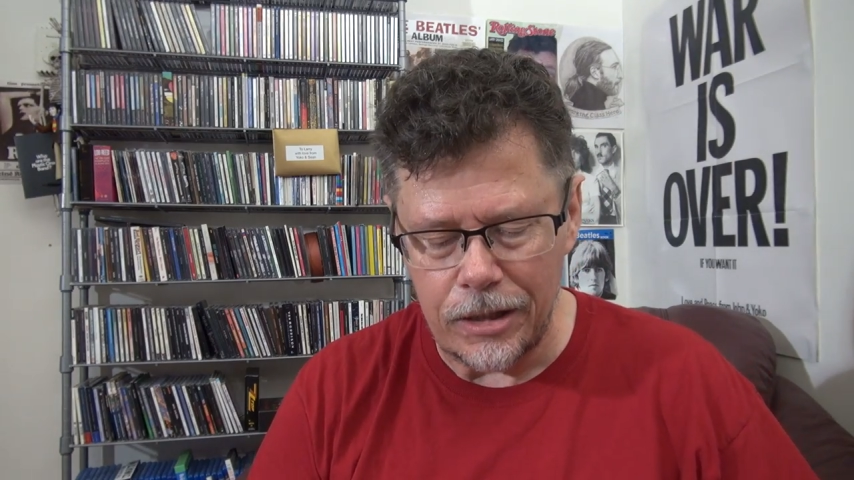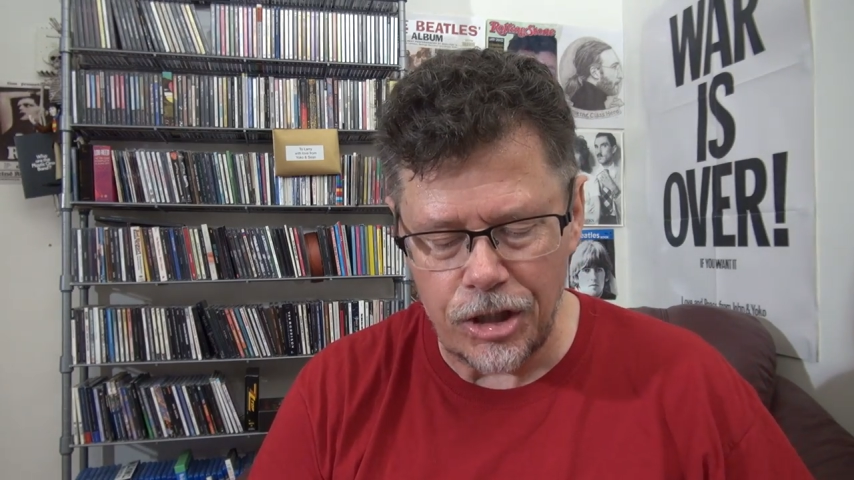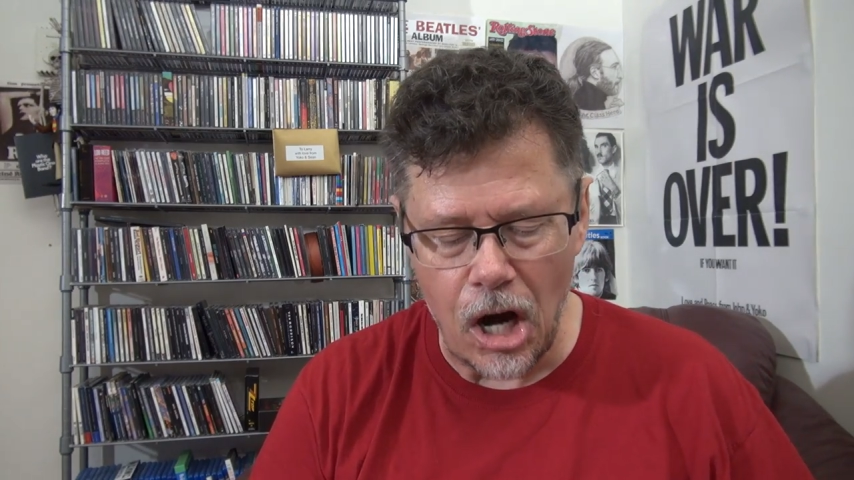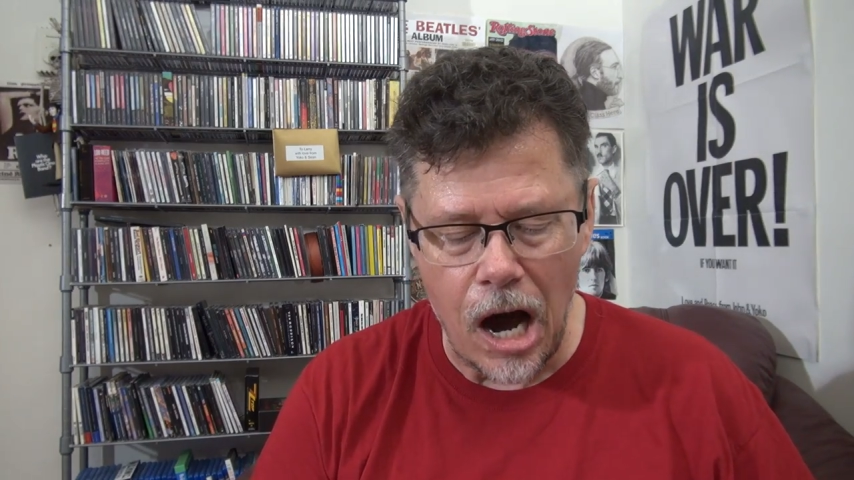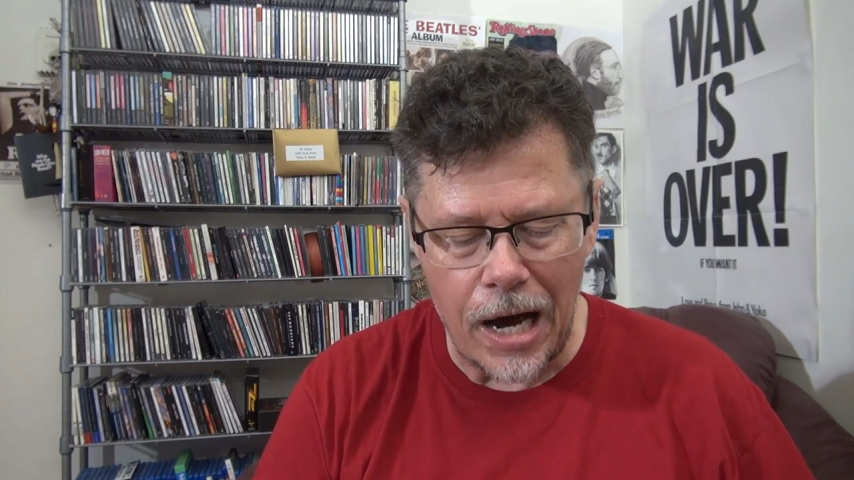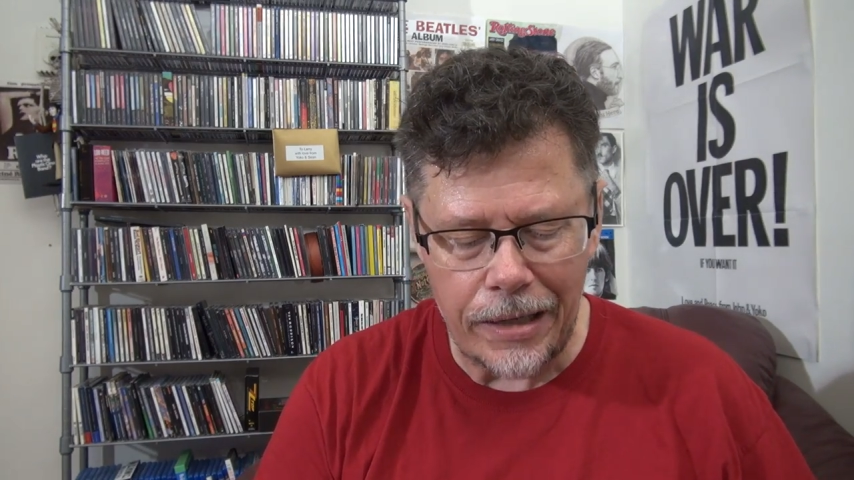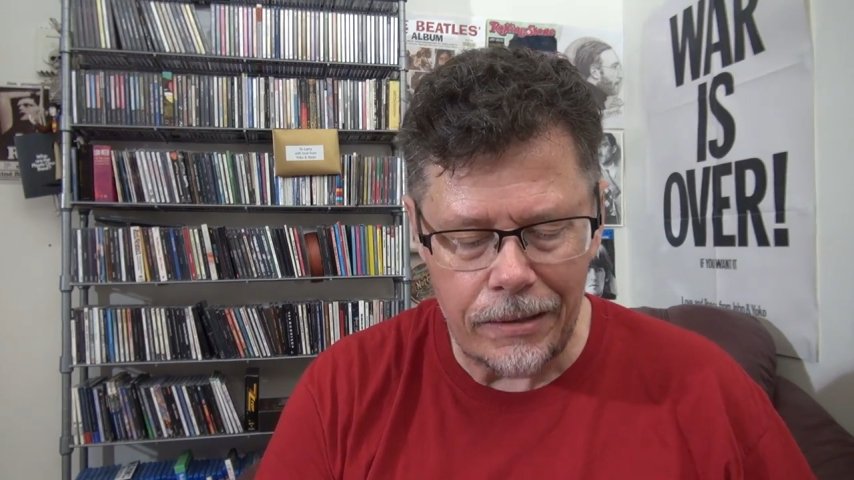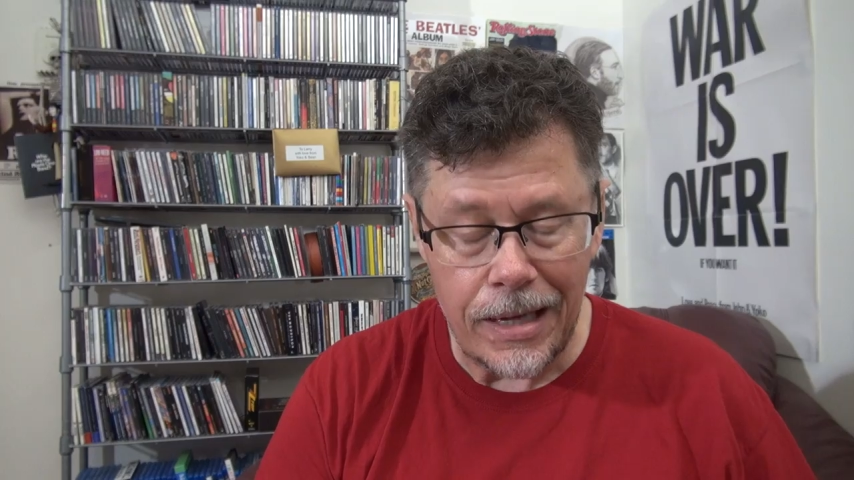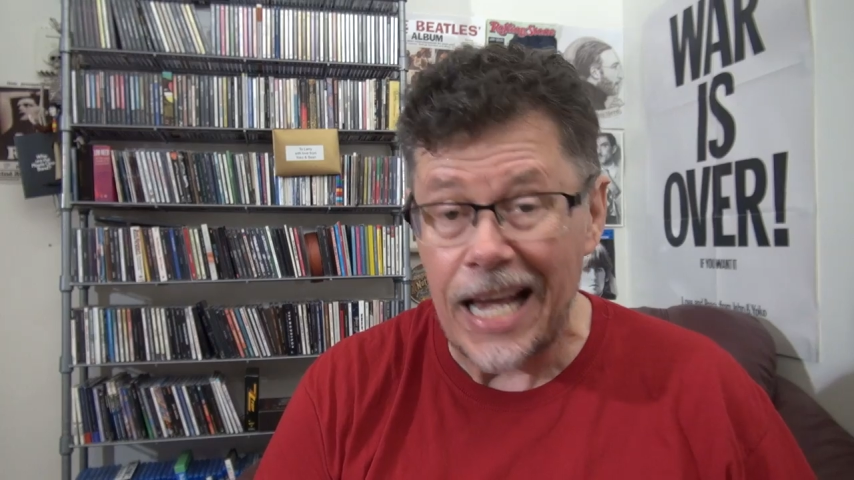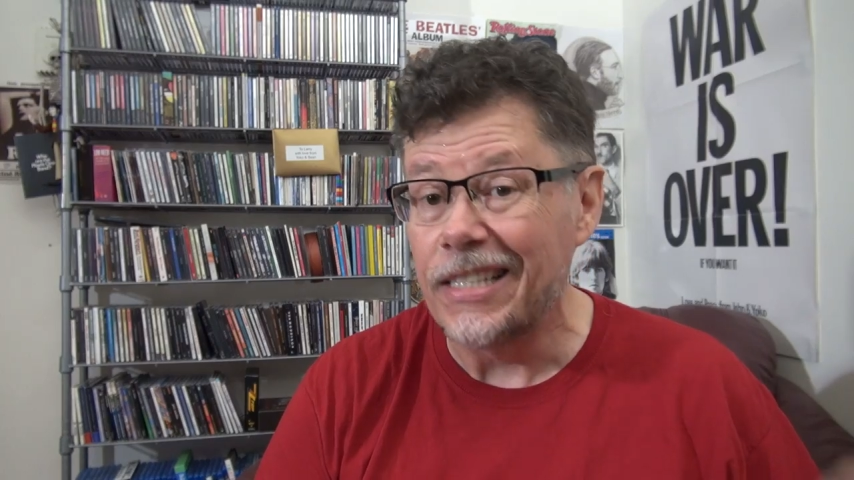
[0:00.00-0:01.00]

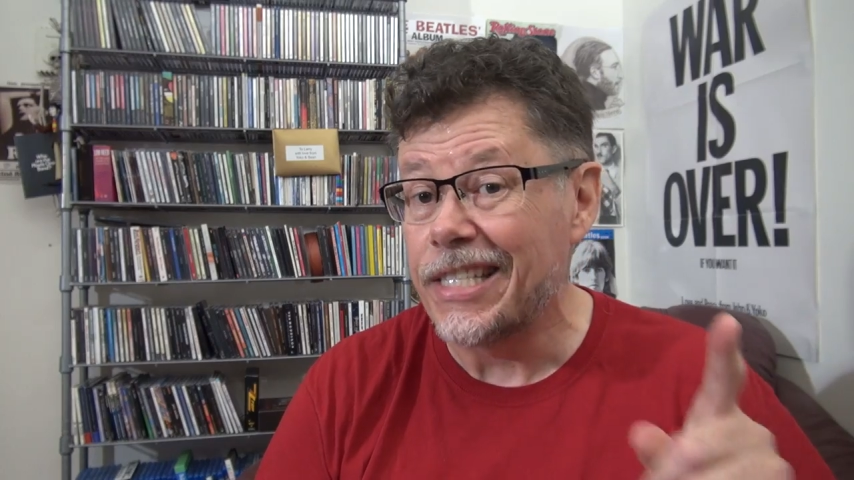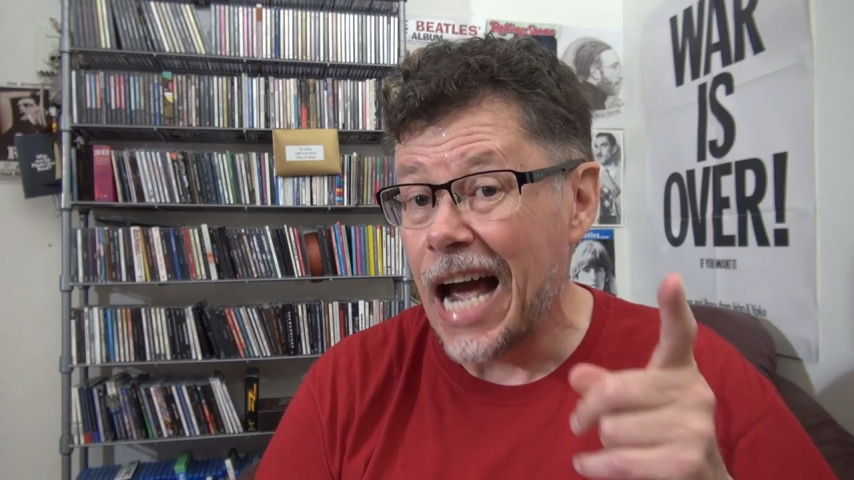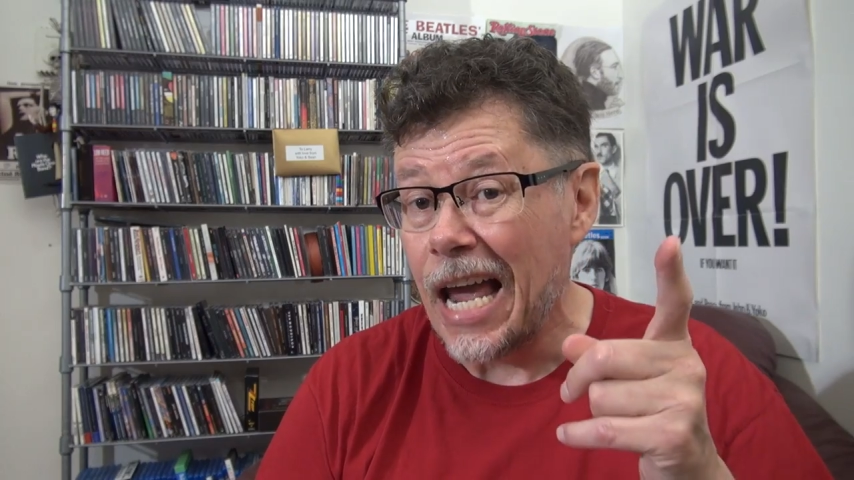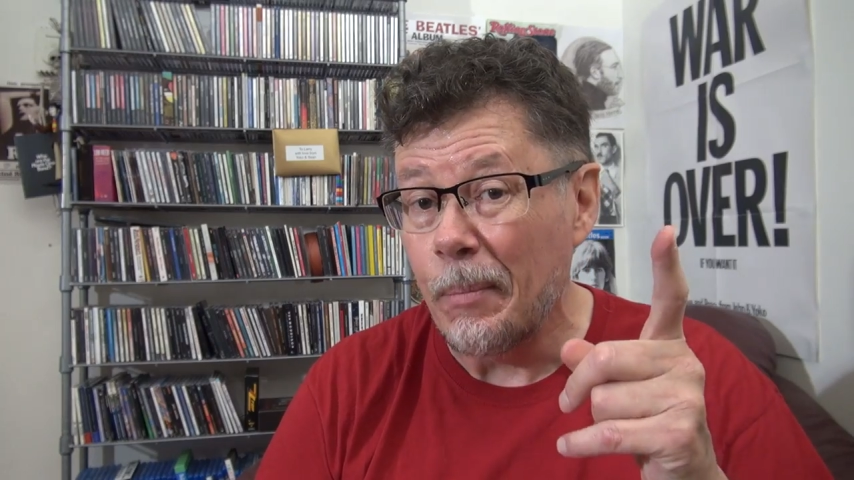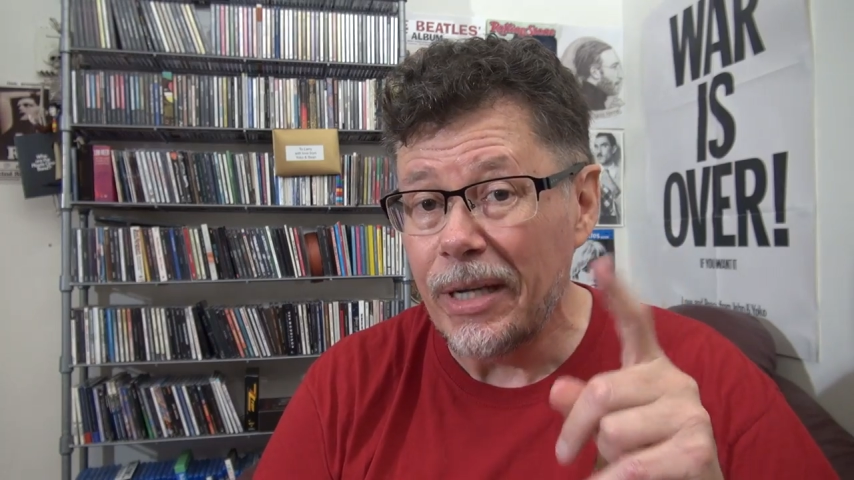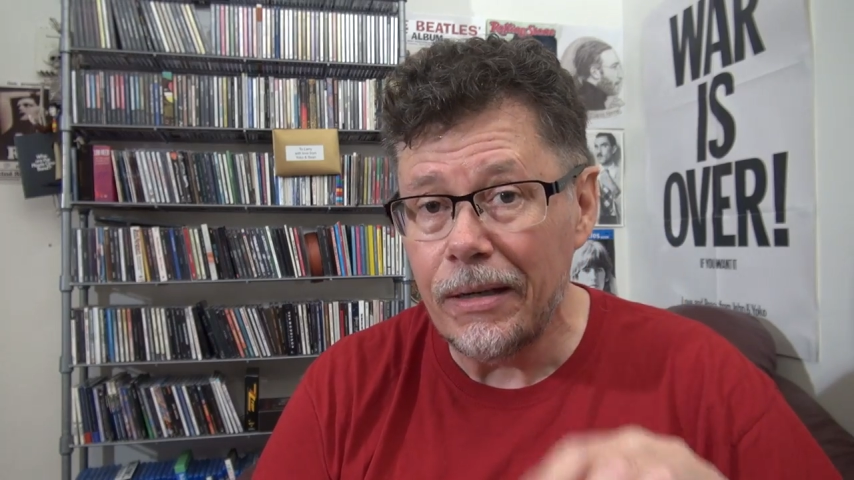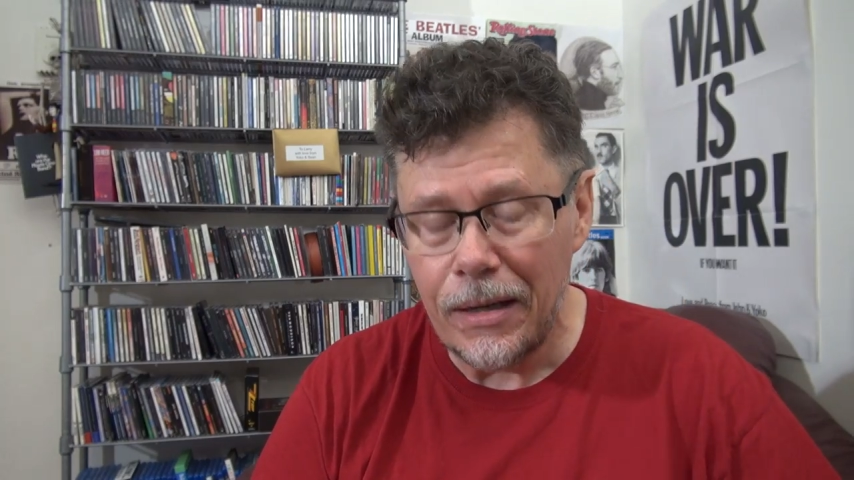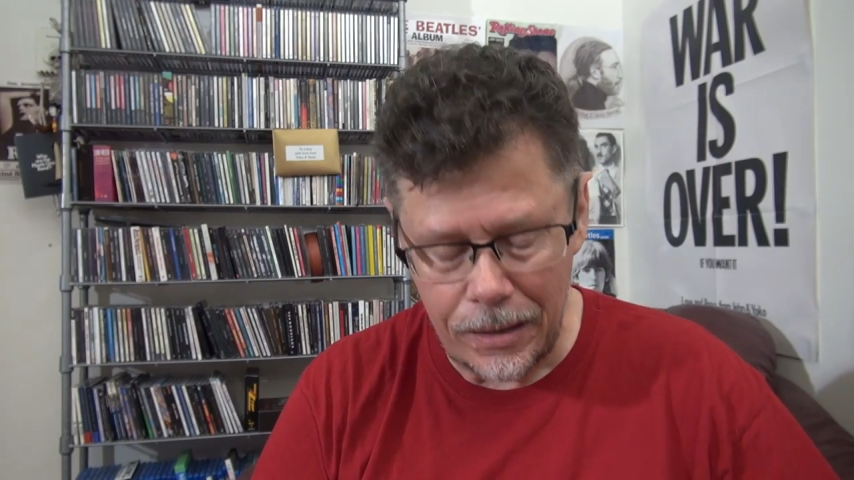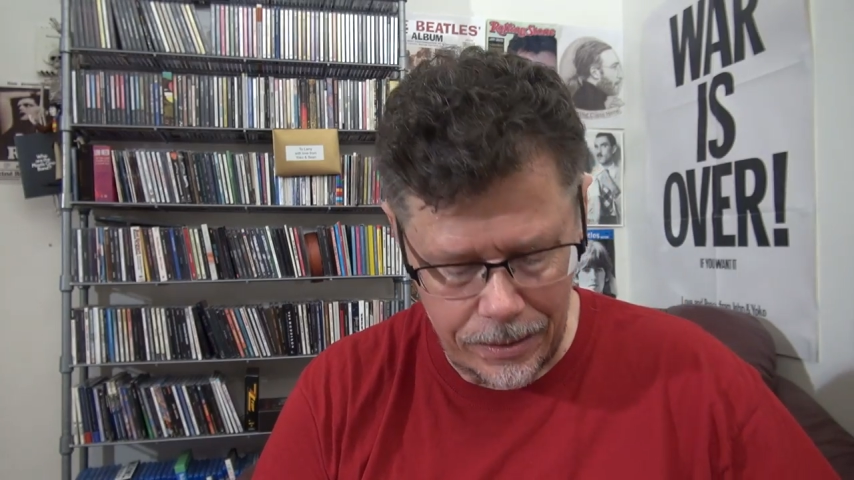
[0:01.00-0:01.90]
Sean and Simon.